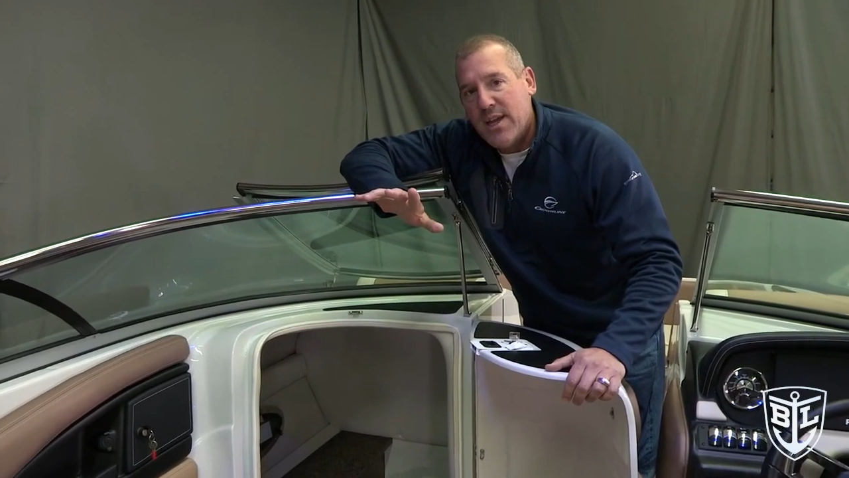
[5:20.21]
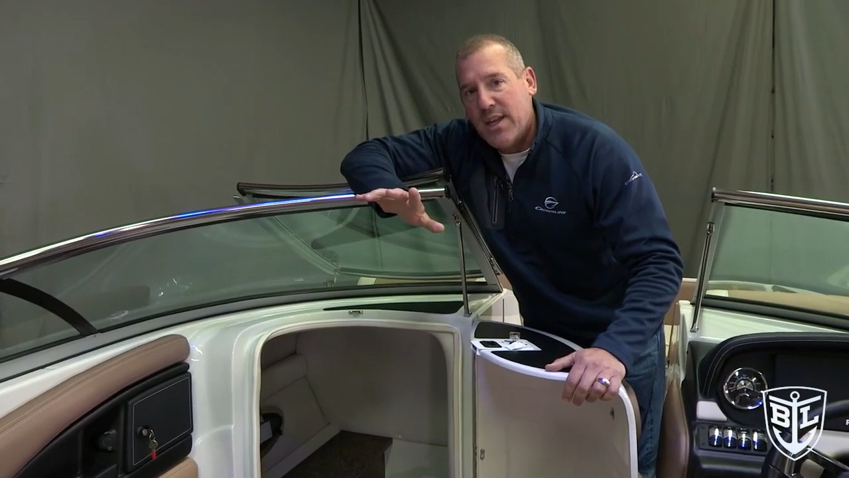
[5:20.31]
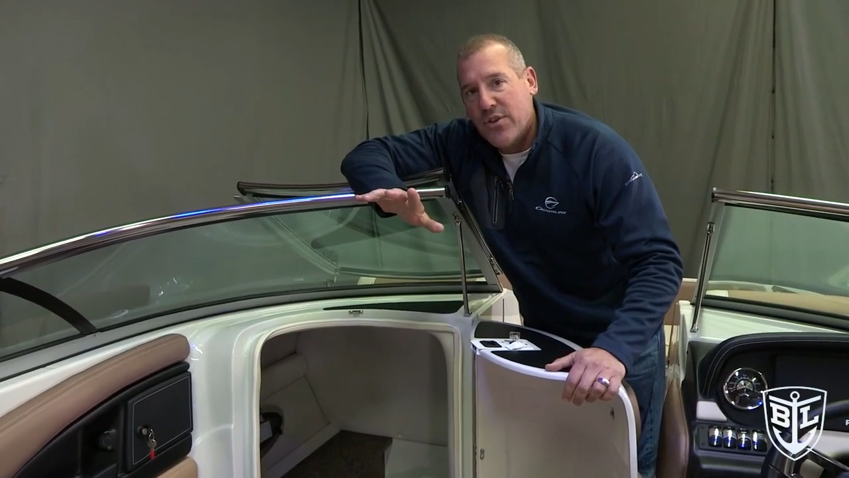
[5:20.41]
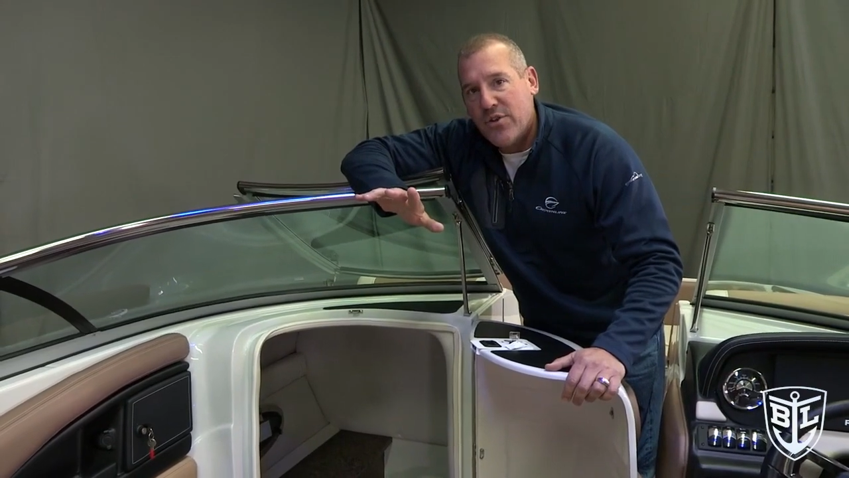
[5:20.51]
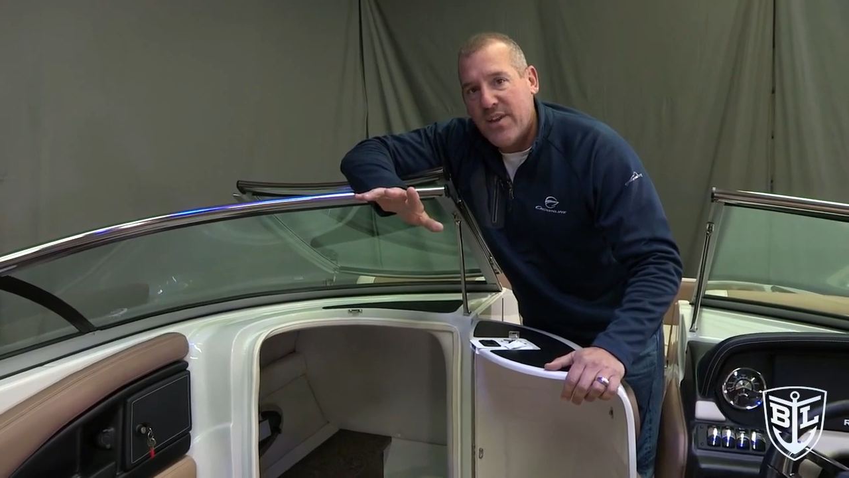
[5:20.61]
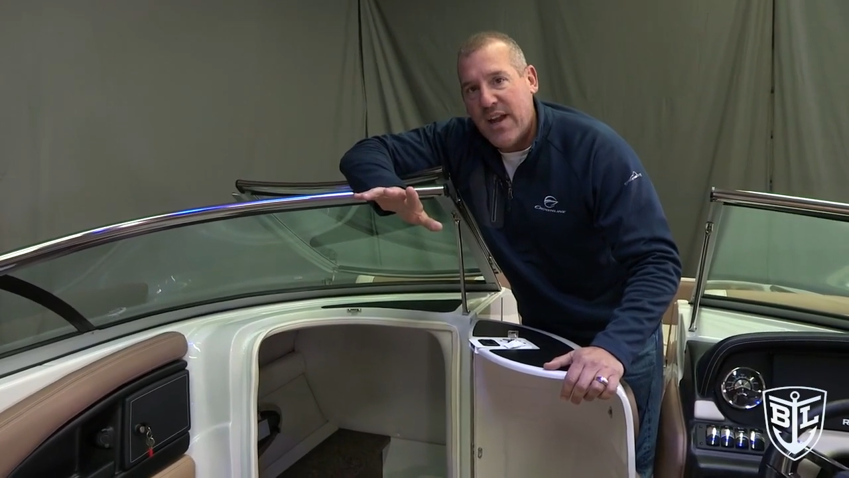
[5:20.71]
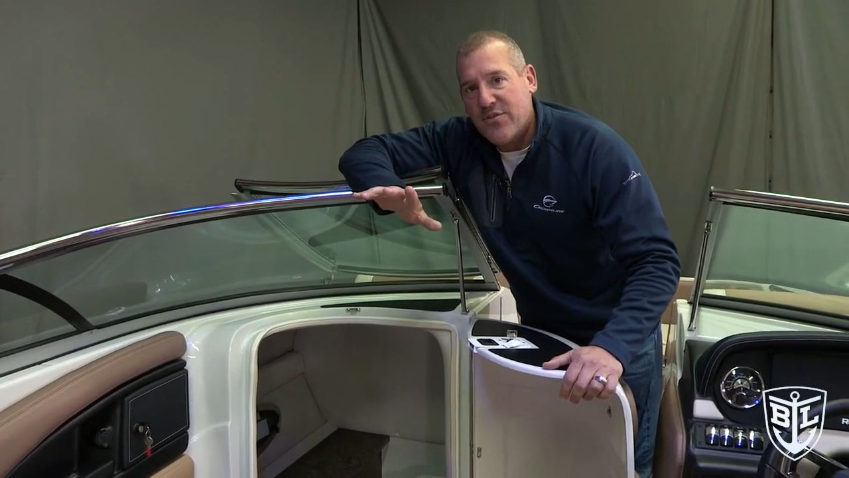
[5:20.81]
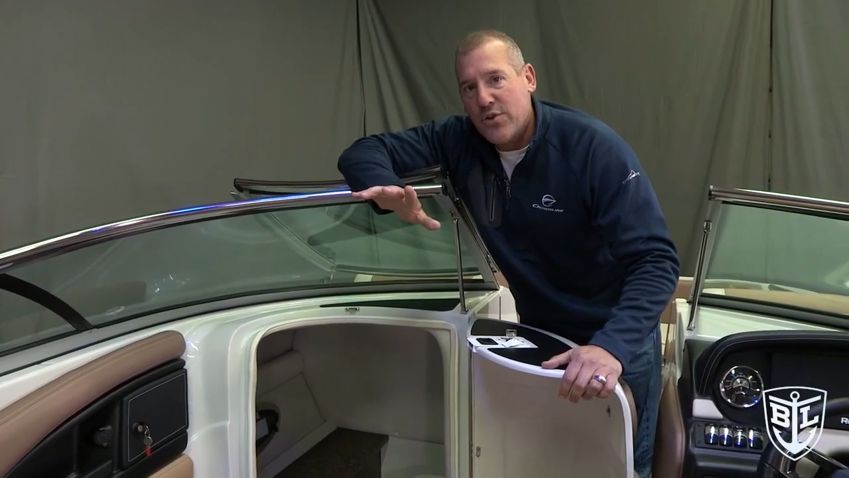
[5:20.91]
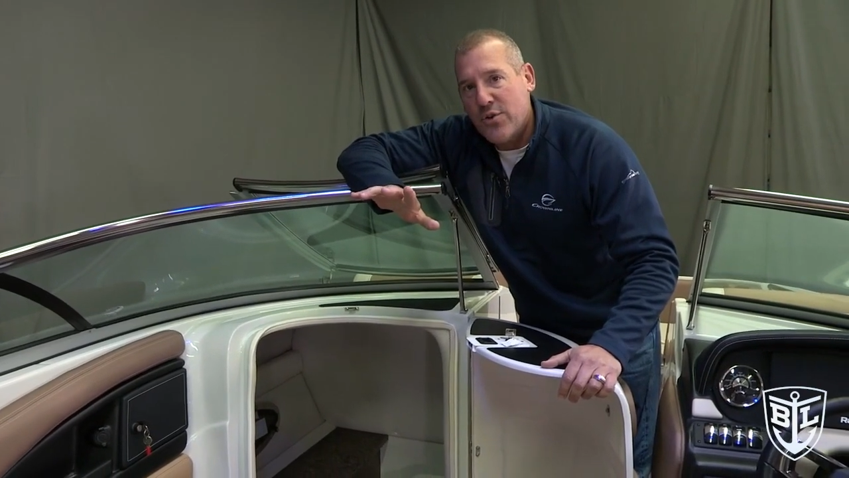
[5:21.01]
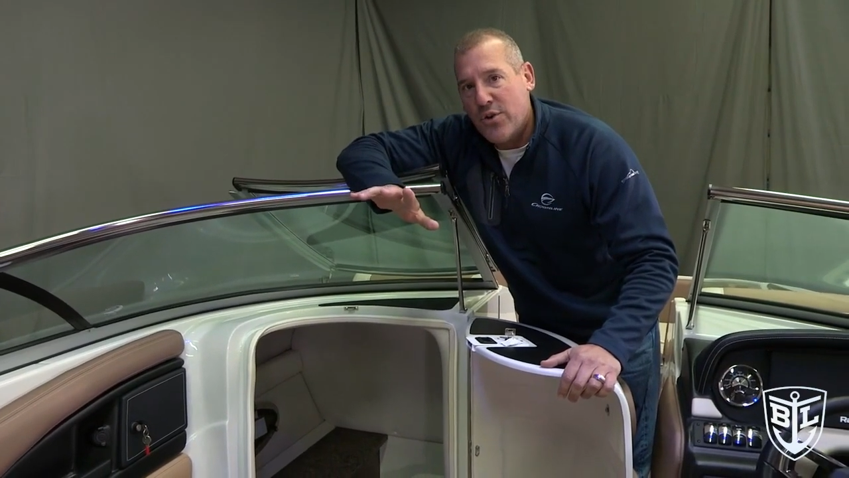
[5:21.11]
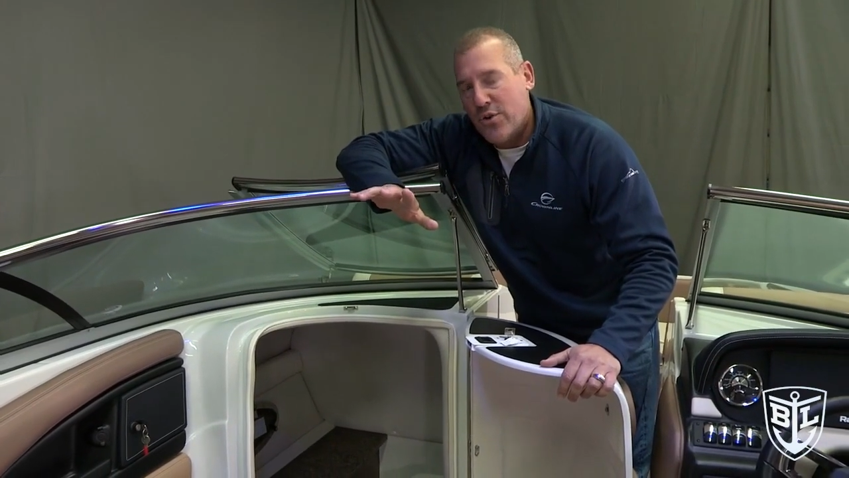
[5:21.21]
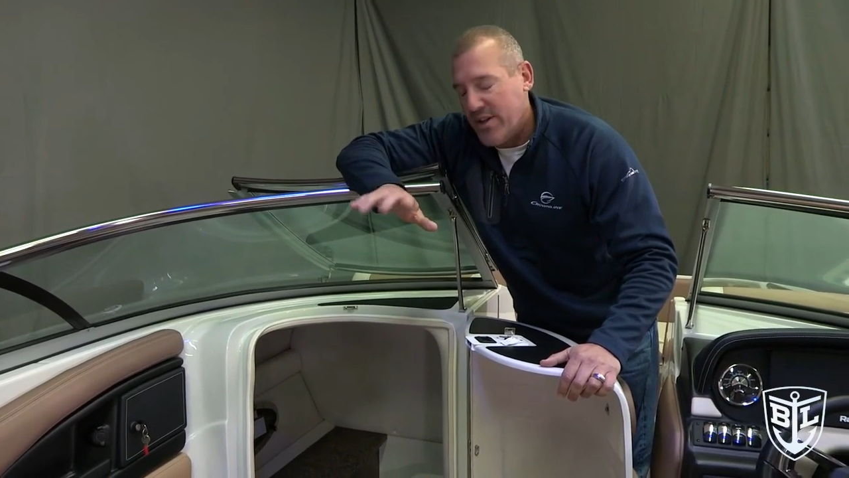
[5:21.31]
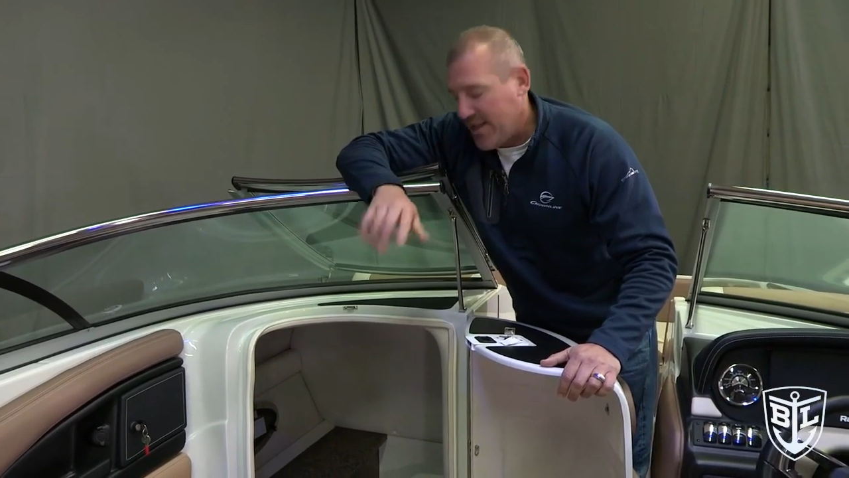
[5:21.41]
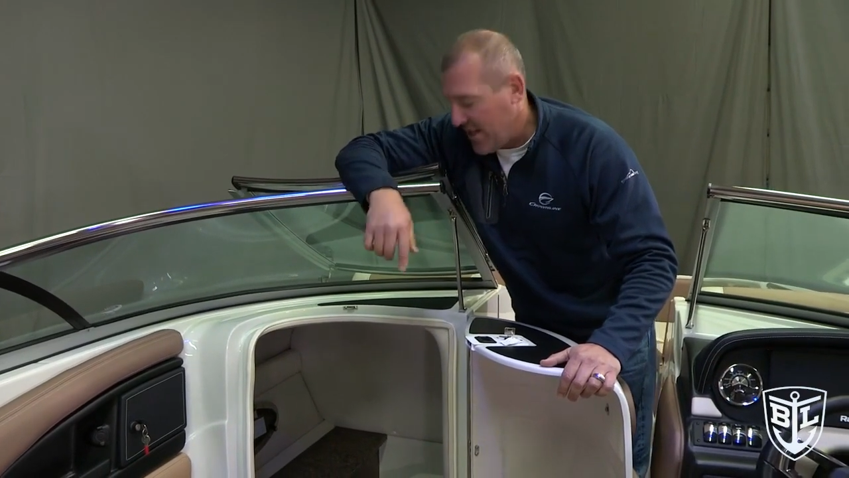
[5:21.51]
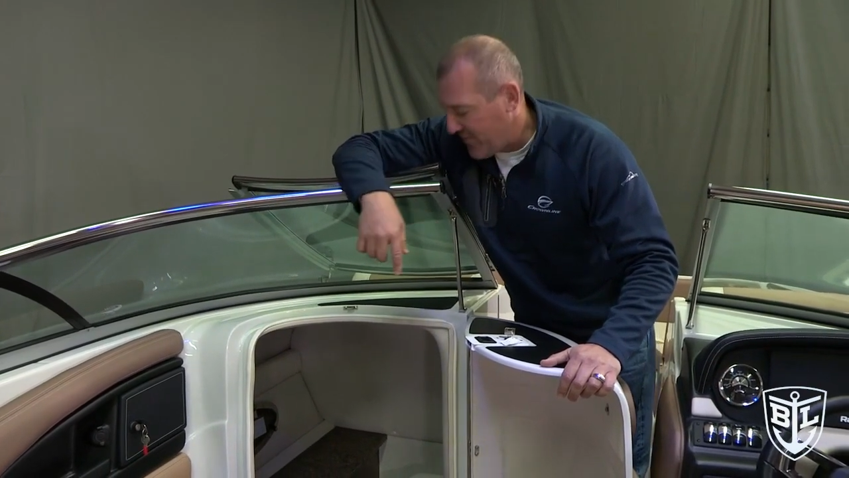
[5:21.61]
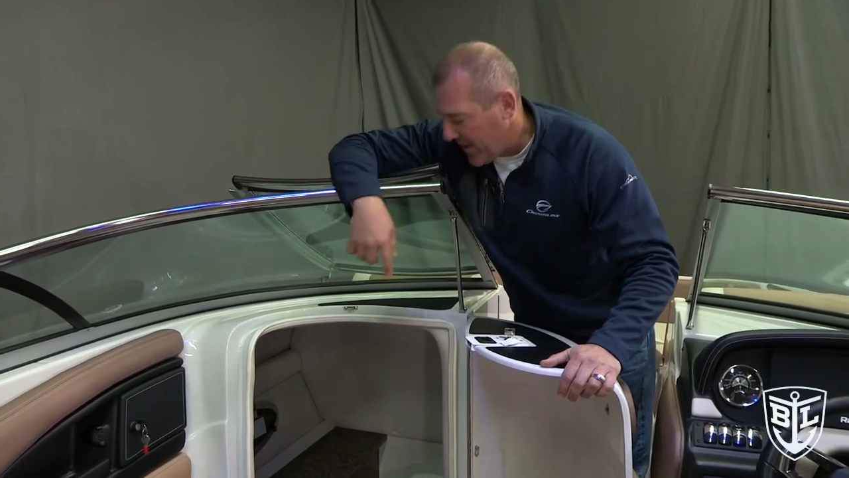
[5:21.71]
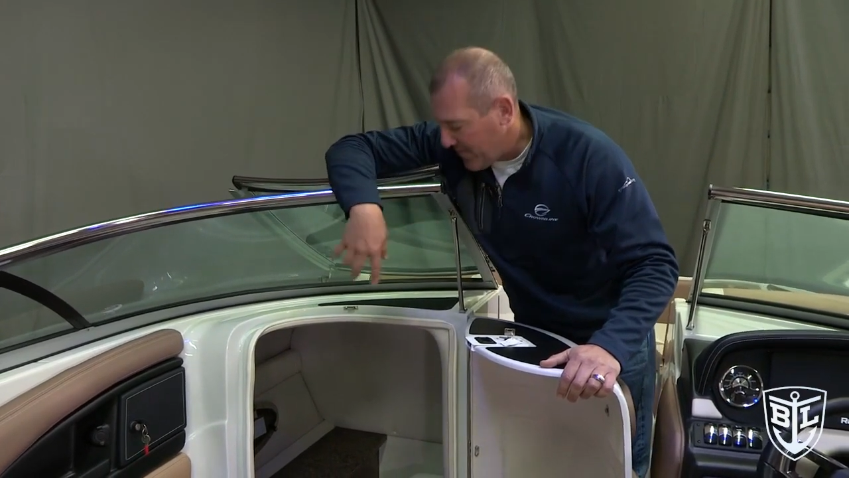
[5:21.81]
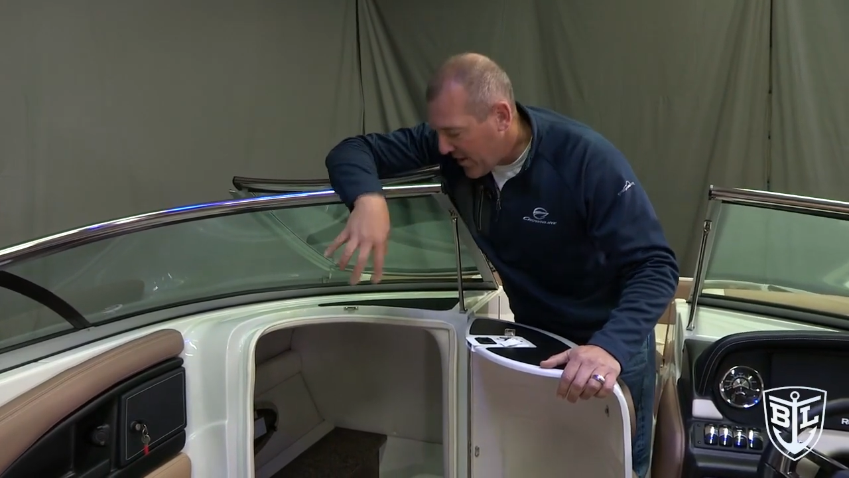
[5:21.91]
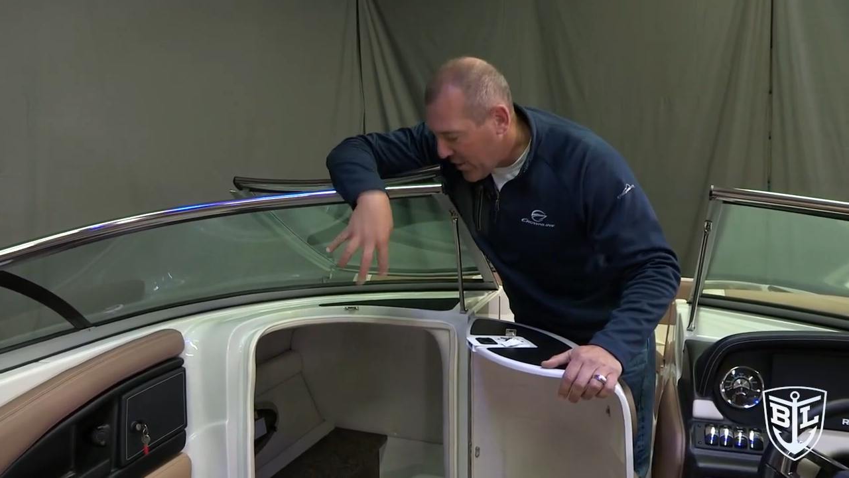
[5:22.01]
either in the afternoon or in the evening.